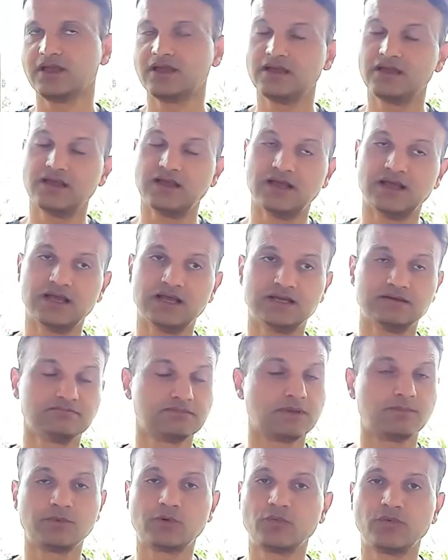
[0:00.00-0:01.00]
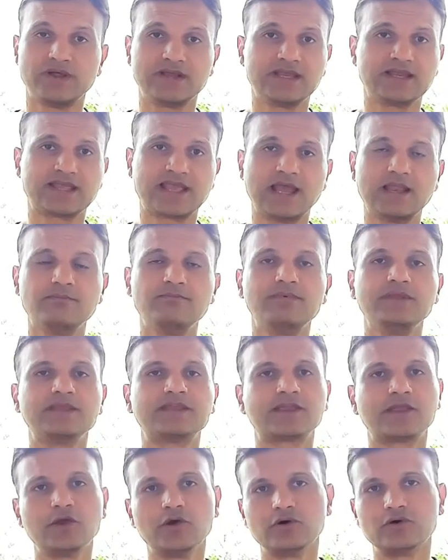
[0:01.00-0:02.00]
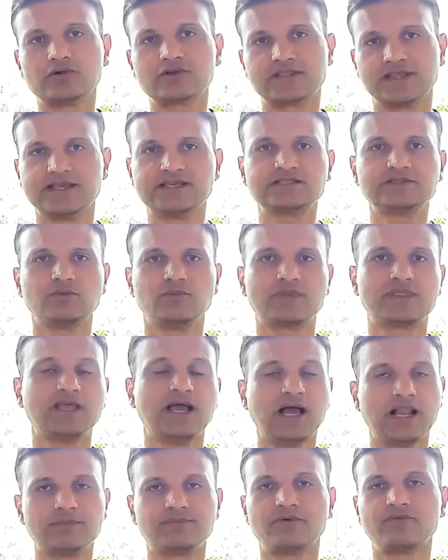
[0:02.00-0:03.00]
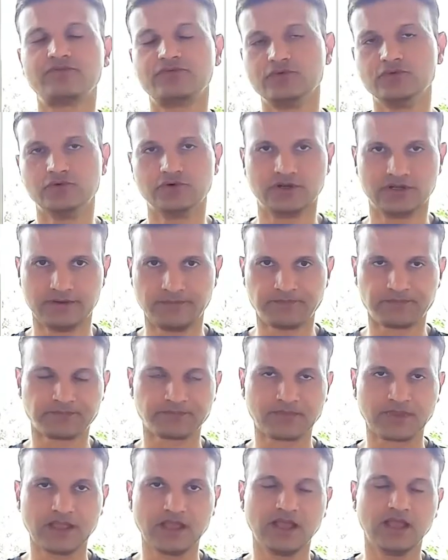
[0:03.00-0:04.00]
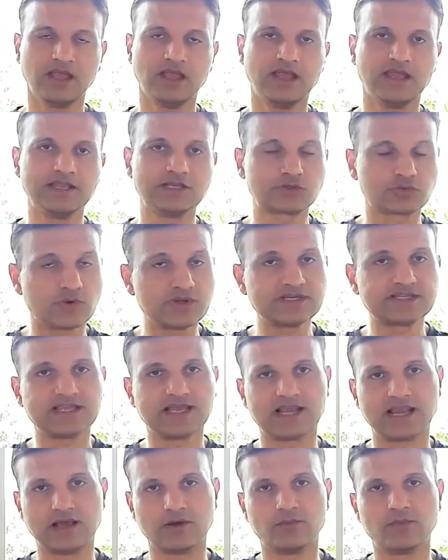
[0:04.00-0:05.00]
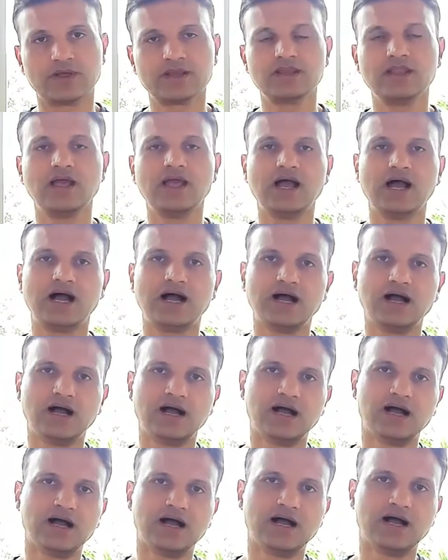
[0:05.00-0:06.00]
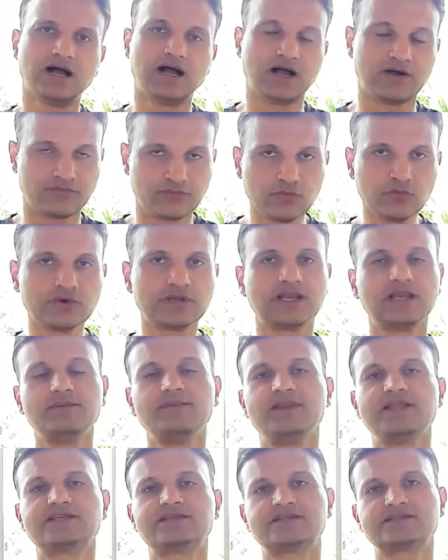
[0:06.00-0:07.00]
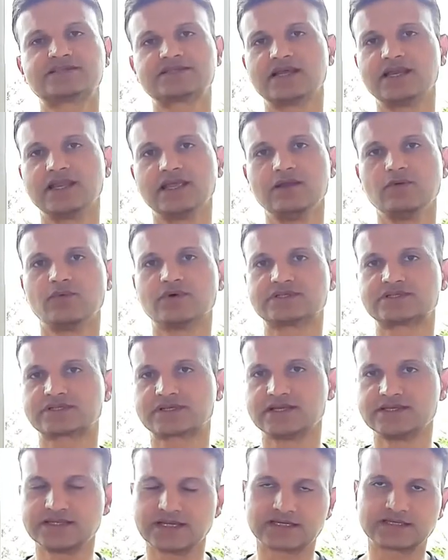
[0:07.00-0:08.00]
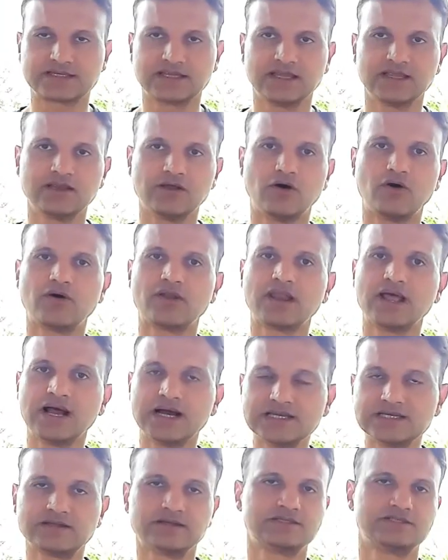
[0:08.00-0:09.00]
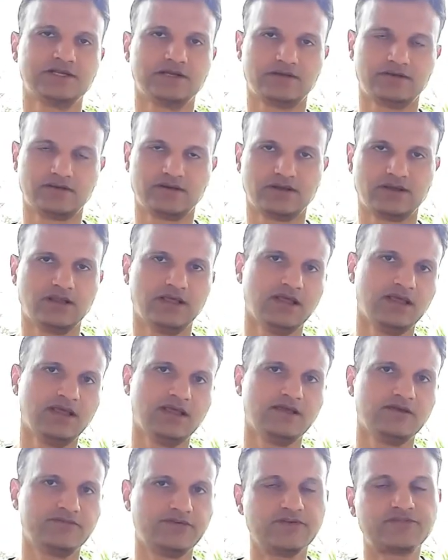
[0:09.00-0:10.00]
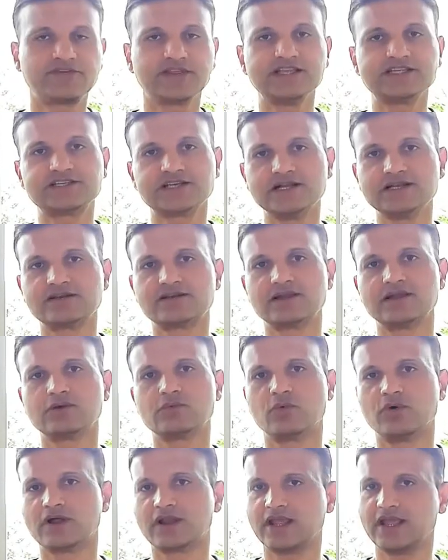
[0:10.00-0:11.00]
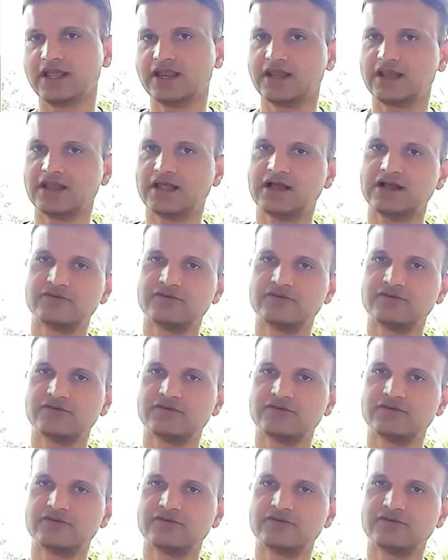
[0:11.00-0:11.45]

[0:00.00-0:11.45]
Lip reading: number one, it can be cure this with the help of food. In 2011, a food elimination study was conducted on 100 children. 50 children were in a